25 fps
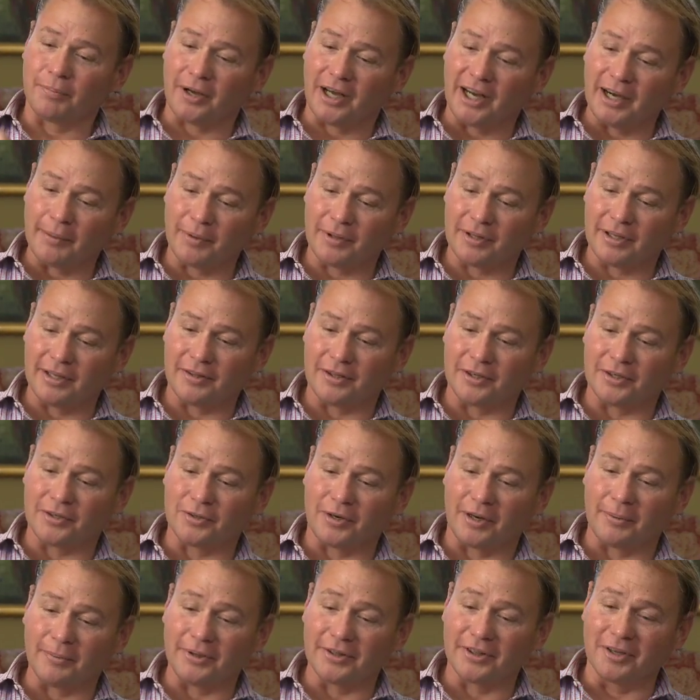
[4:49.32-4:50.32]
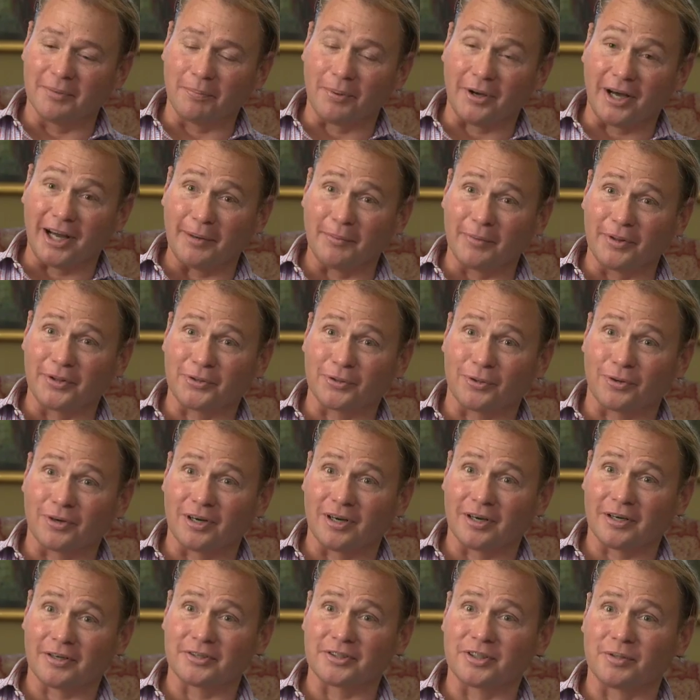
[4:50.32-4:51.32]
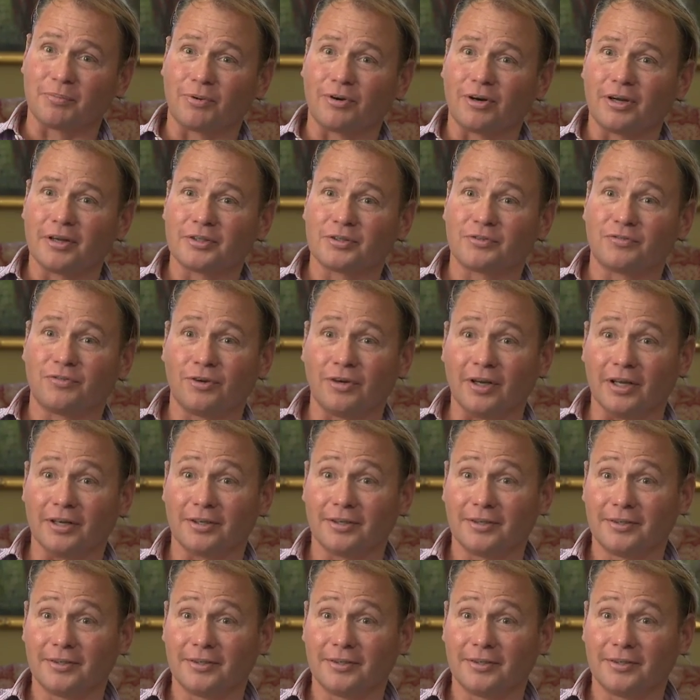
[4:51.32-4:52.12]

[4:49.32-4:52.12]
the bottom, and the bottom of the door knocker is a bronze foot.